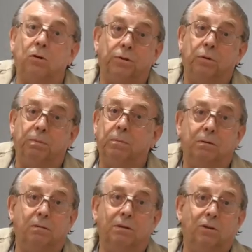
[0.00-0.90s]
although
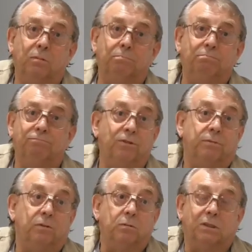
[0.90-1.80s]
people can come for
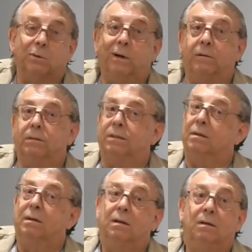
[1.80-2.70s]
the full 2 hours
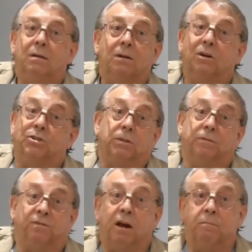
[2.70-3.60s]
or just
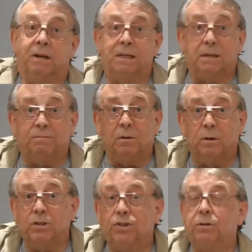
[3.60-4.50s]
for 5 minutes if they
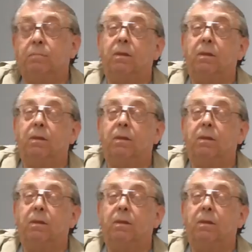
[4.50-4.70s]
wish.